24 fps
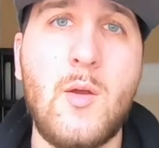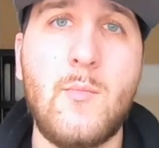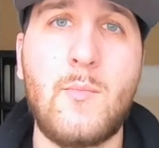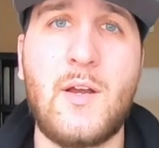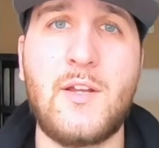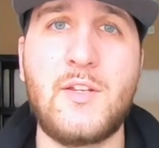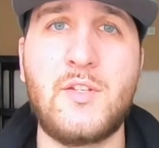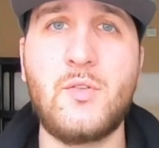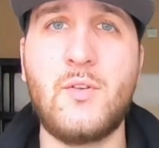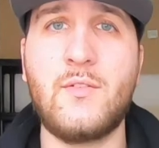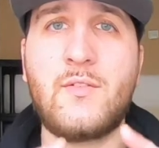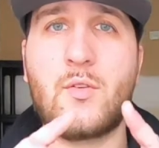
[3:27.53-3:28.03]

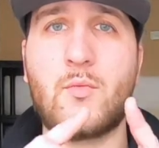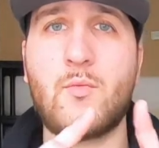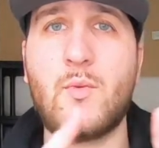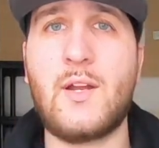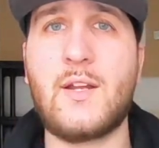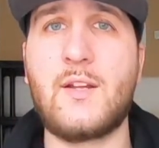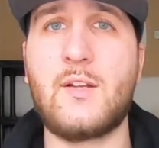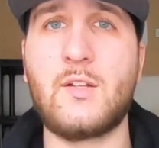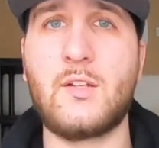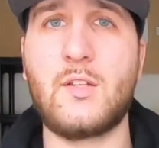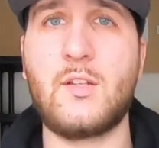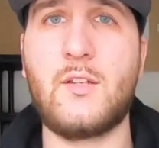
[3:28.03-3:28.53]
But I do have the
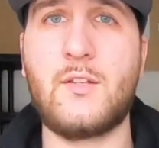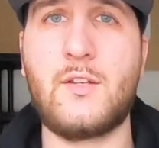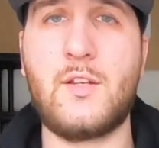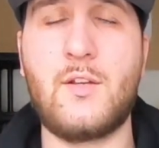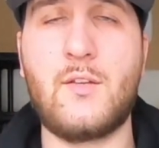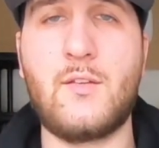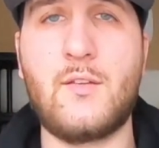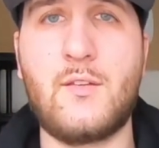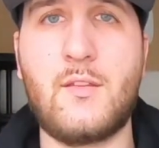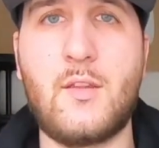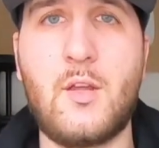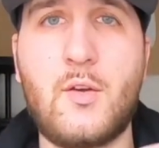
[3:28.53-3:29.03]
regular, you
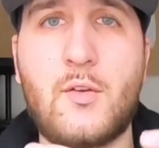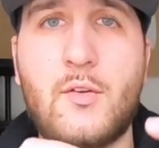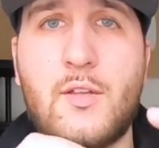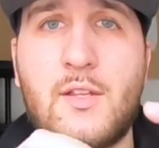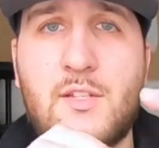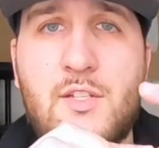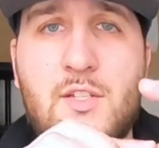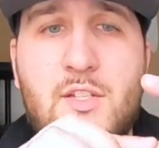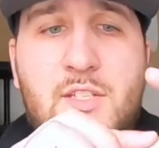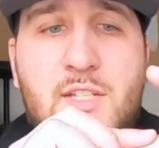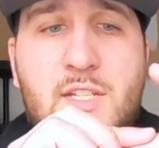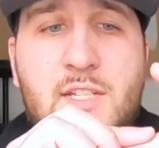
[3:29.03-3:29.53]
know, the logo that
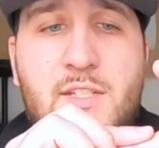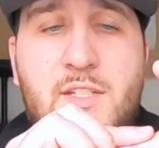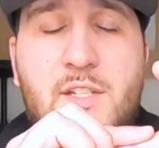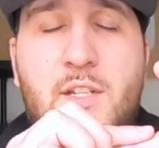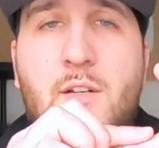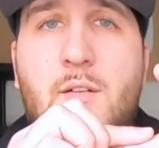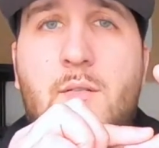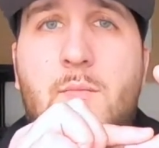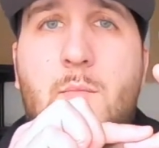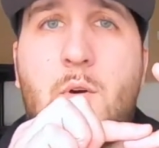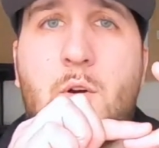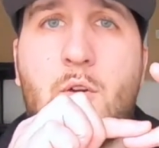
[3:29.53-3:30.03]
just says, you
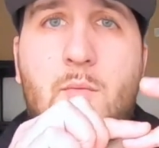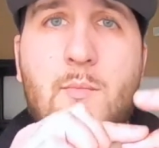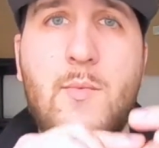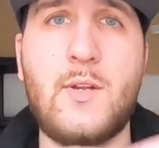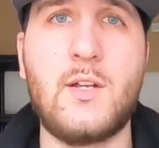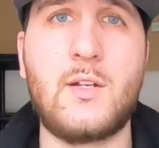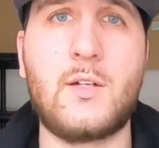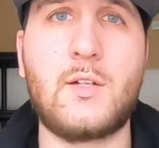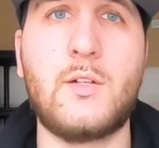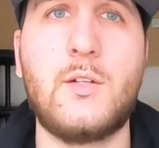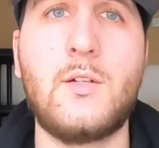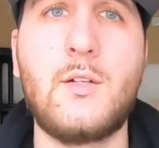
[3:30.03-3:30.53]
know,
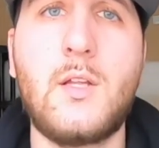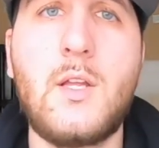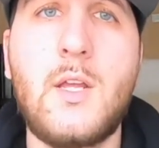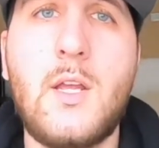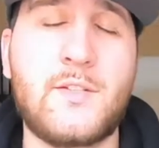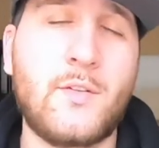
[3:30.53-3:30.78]
MotoMiracle.